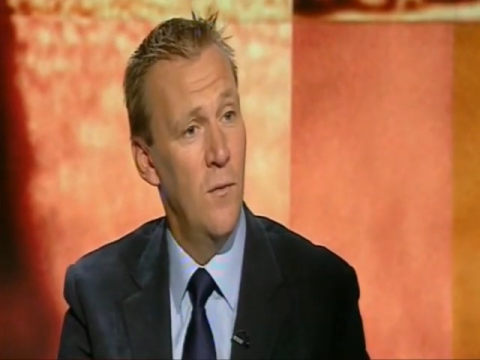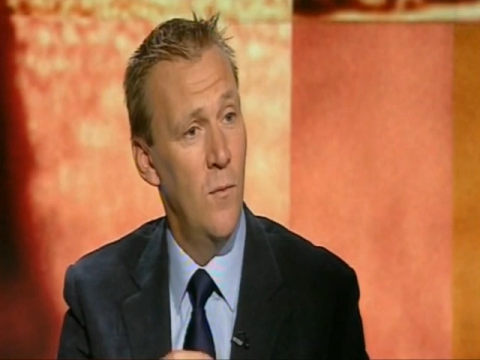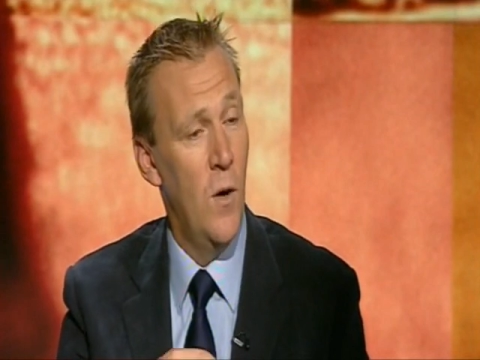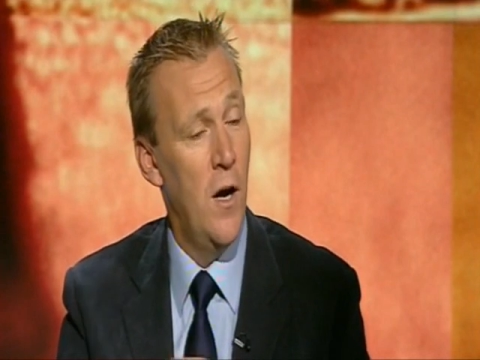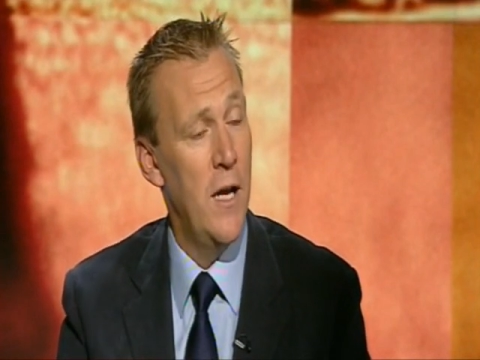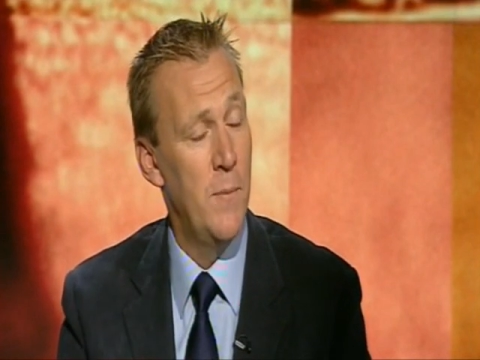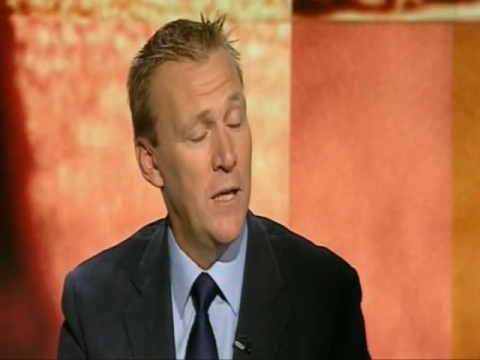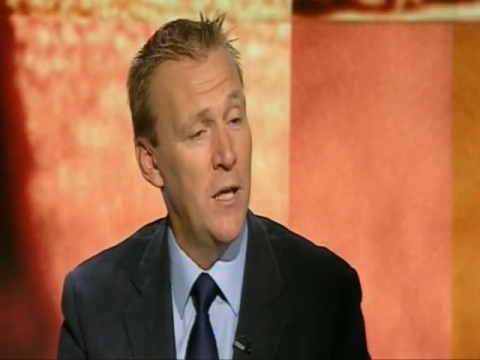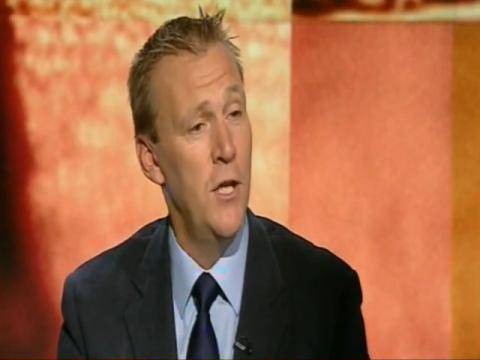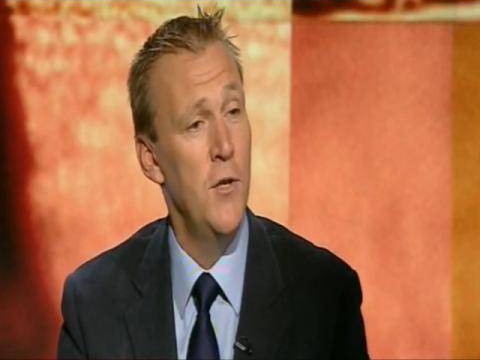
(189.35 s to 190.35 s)
what I had
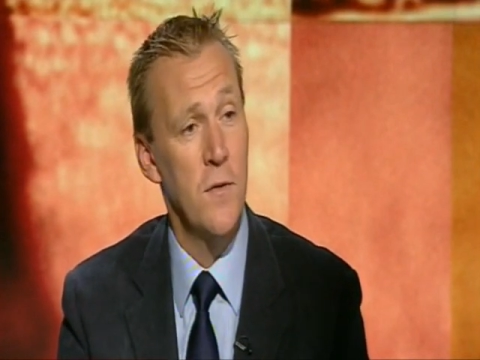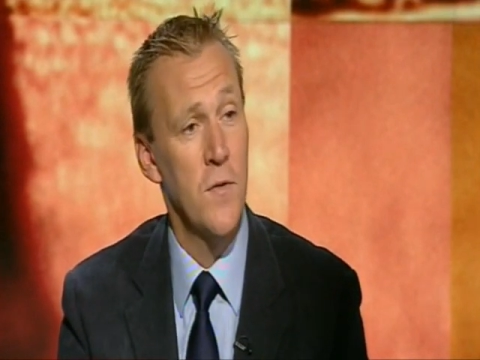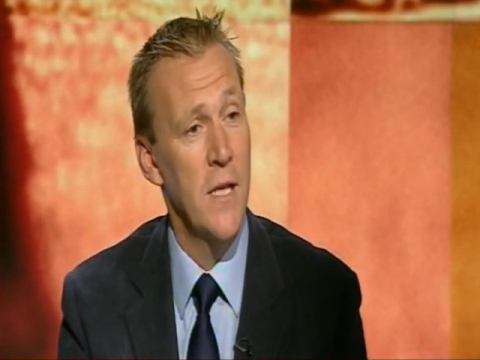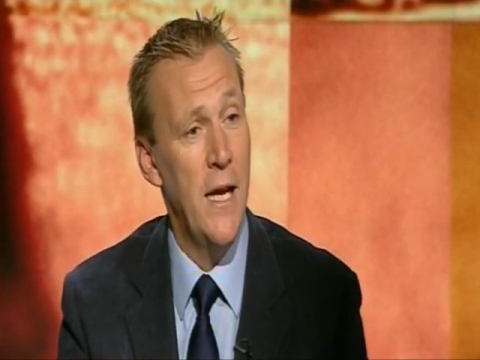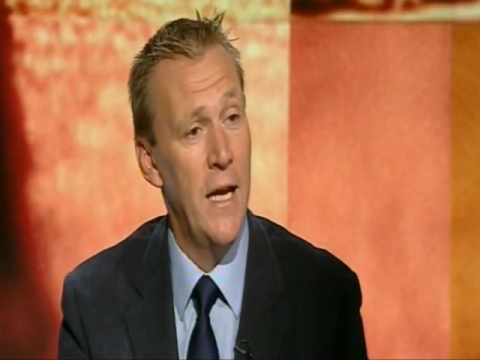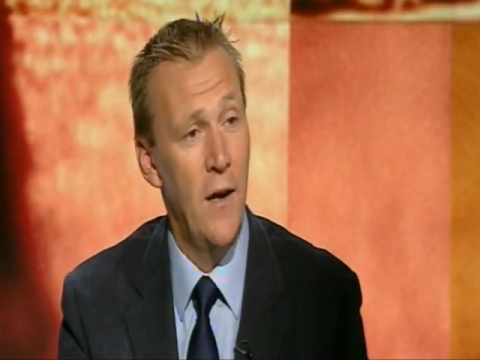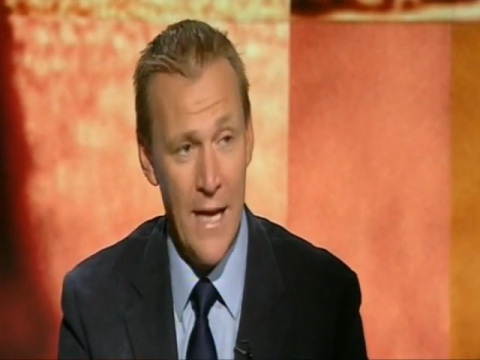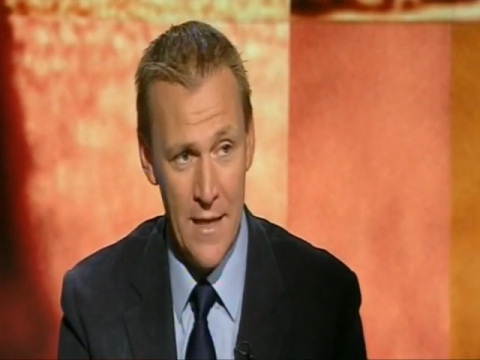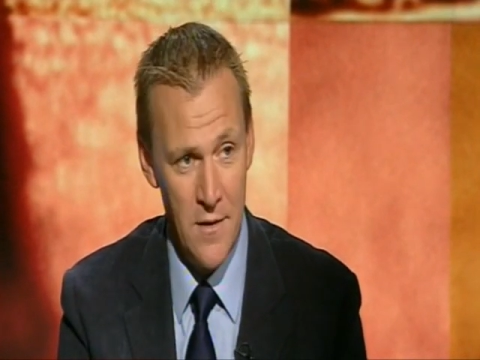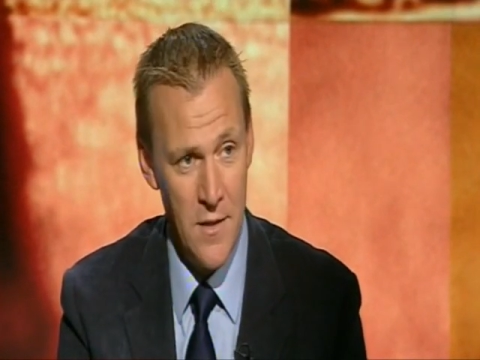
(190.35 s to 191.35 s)
been accused of saying I
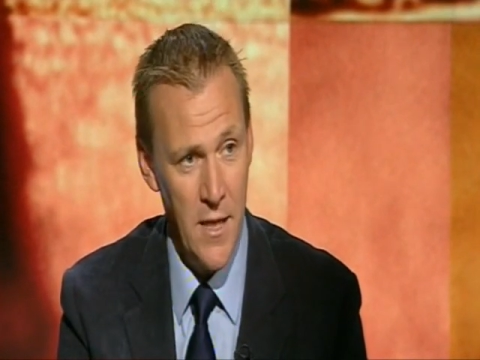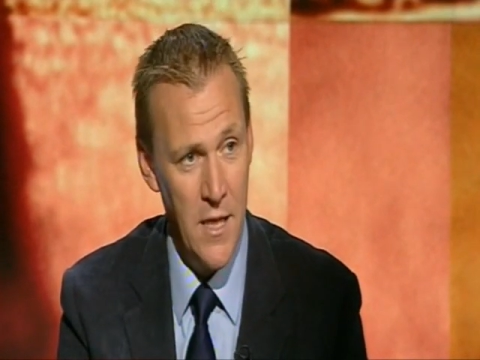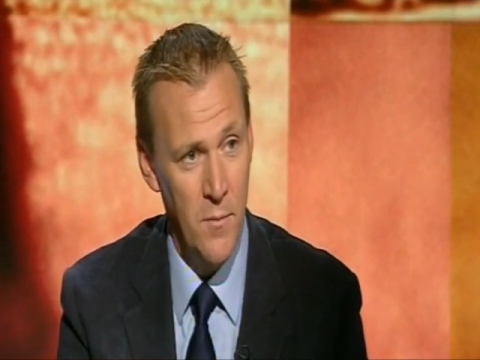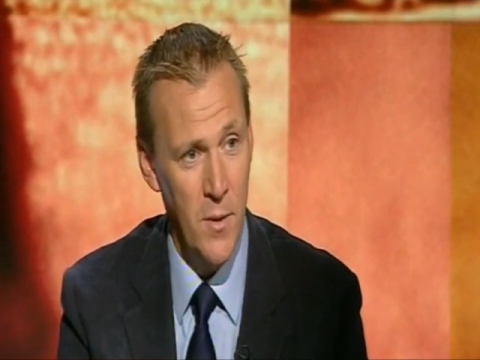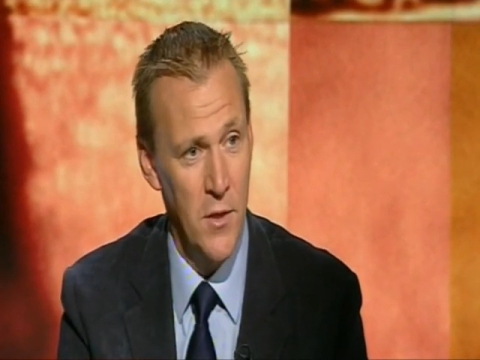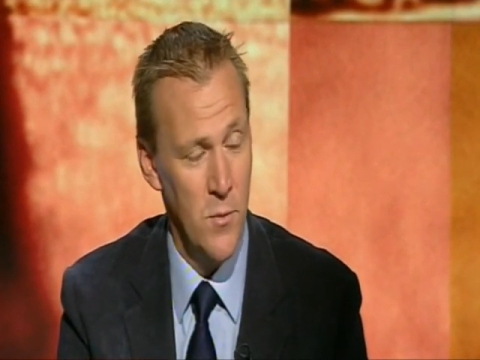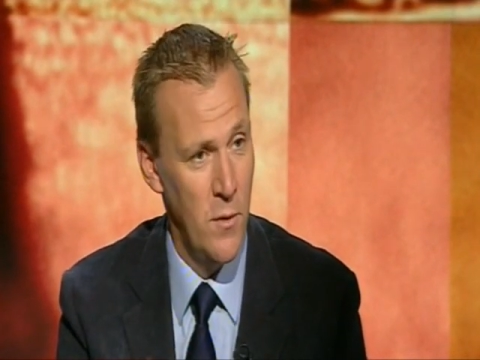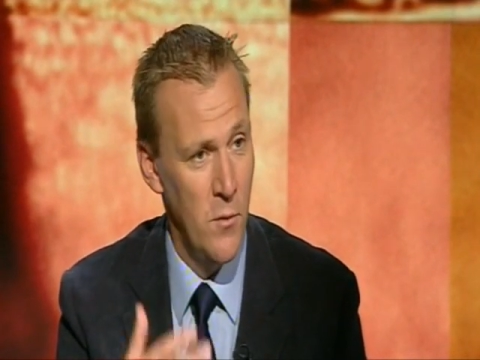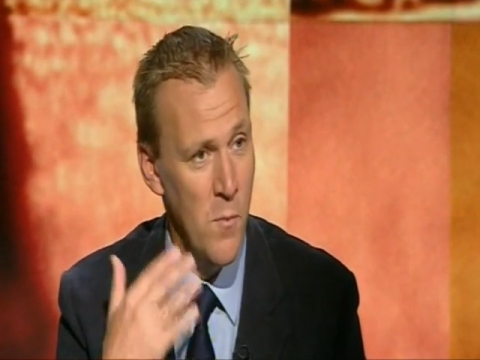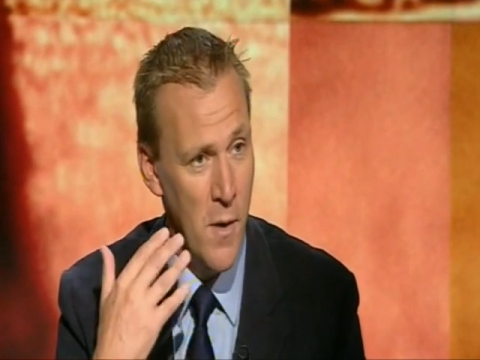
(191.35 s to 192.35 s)
hadn't said because
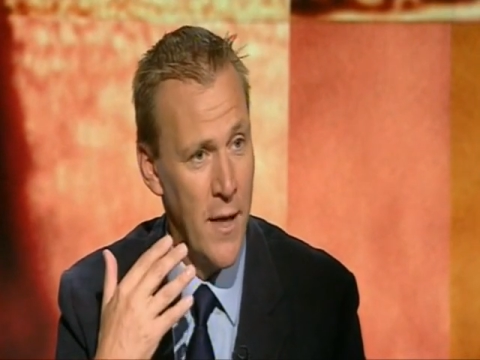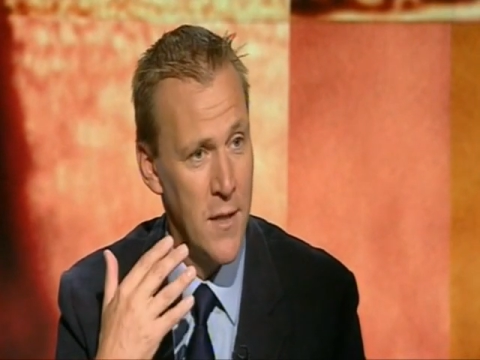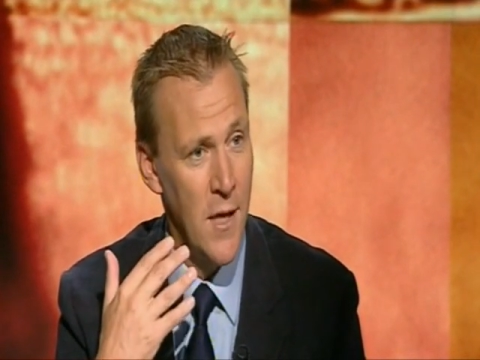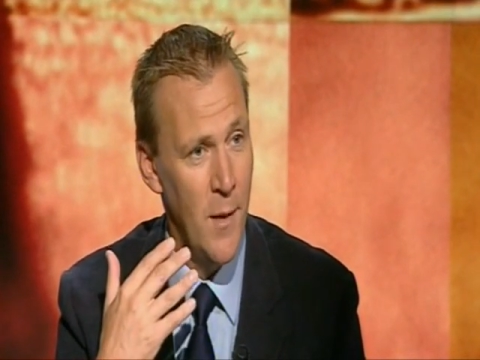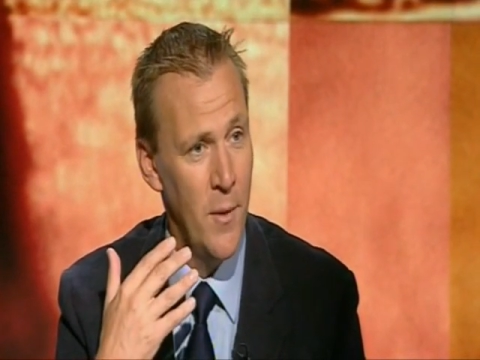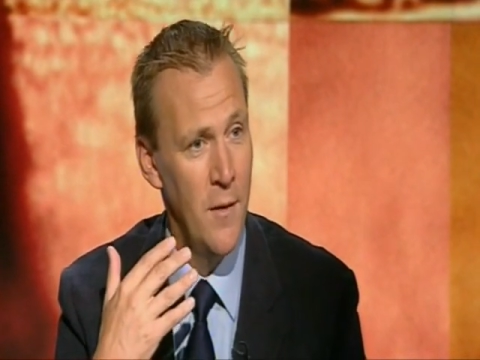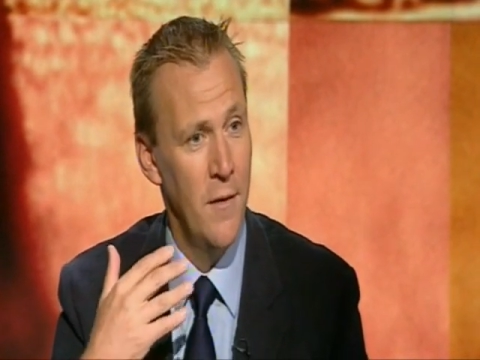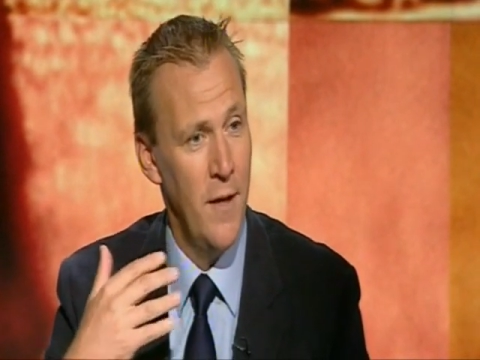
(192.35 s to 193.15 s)
we were all mic'd up.